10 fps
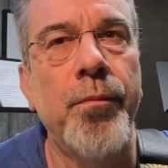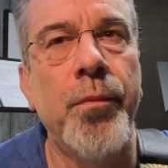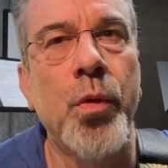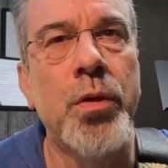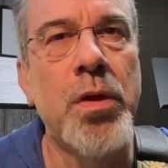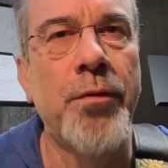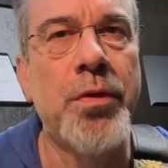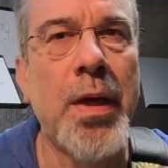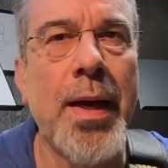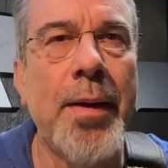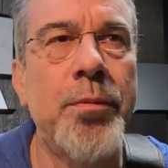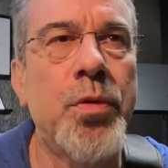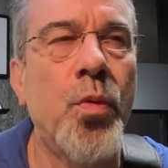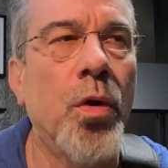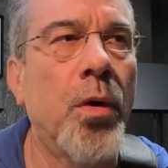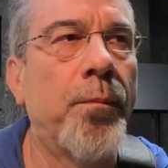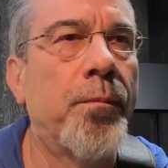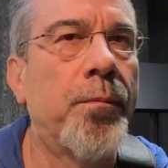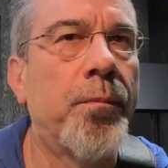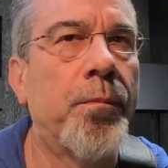There were tough times where,
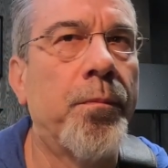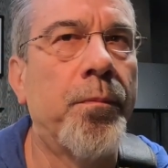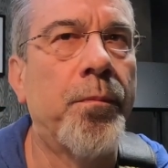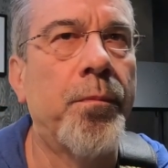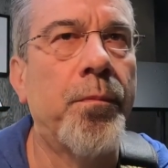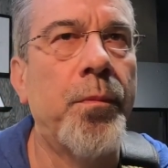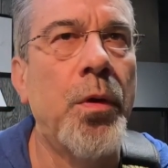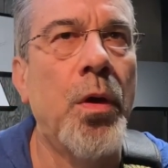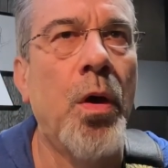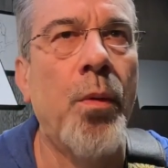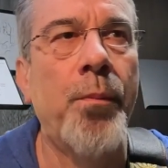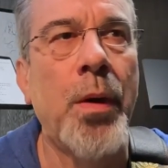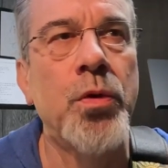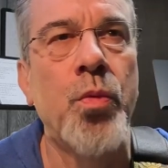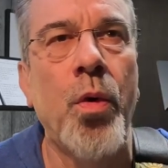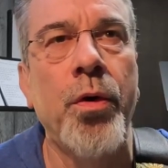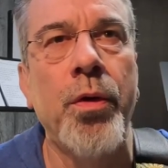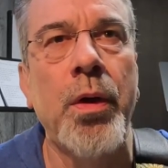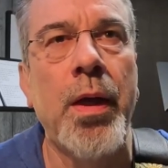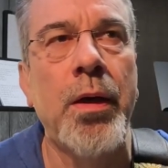I was
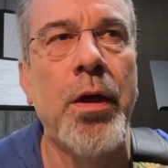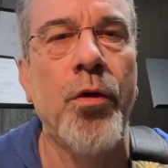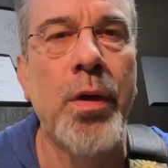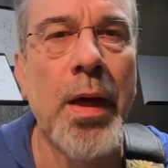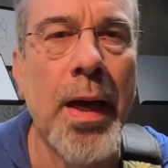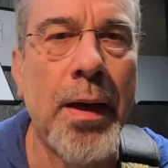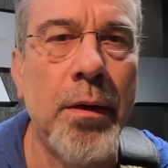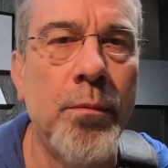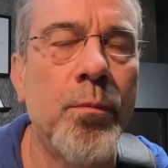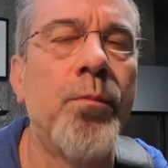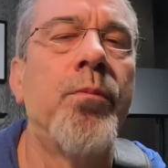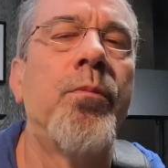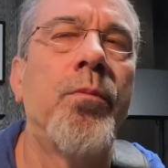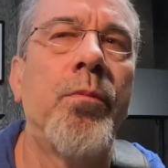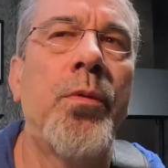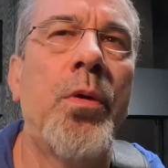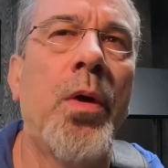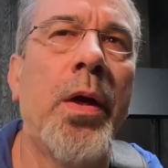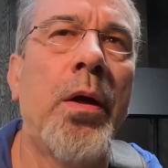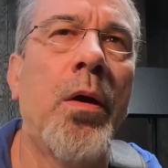wondering how to carry on, and,
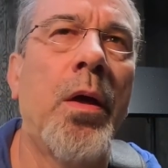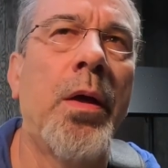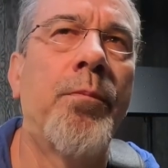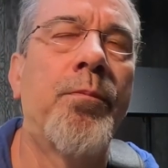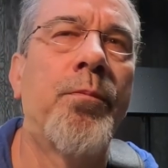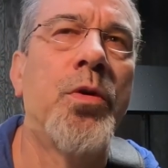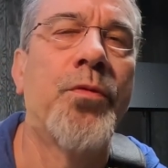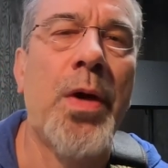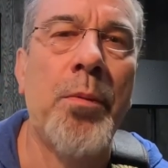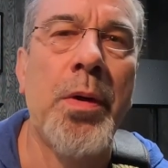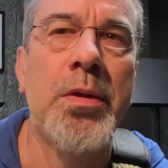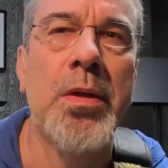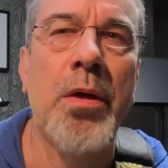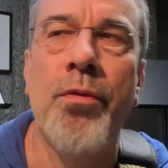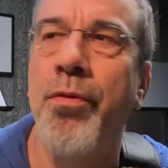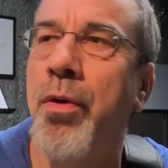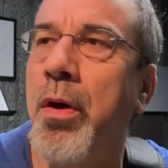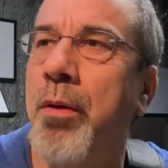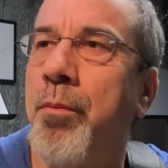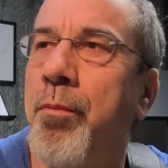I just found myself
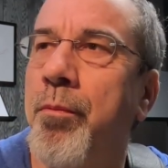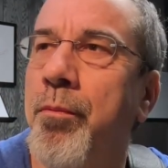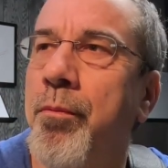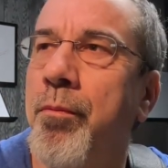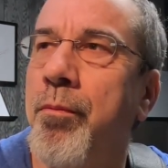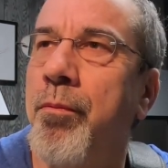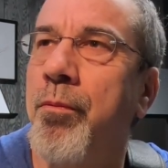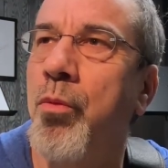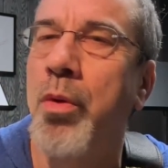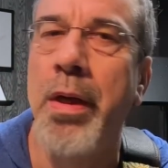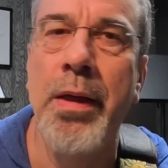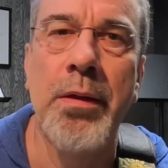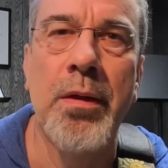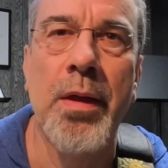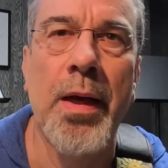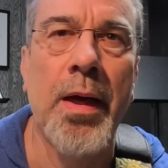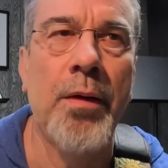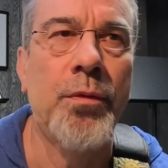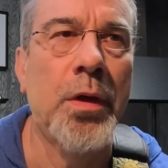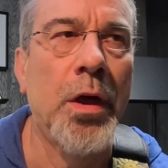relating to that. I
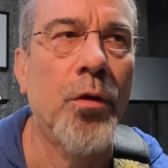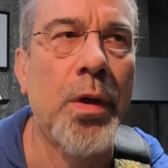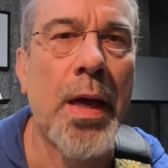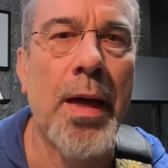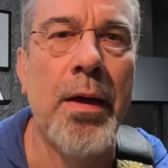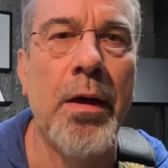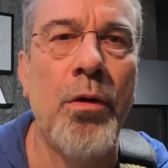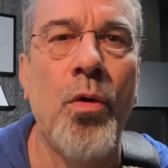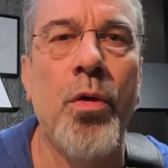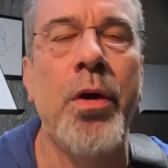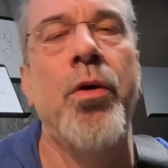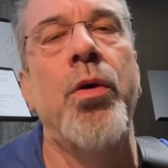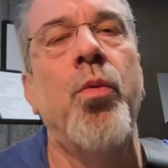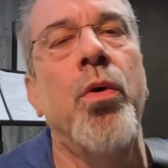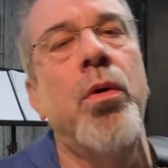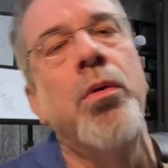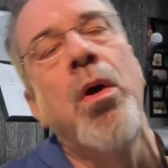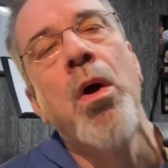have to carry on in an ordinary world,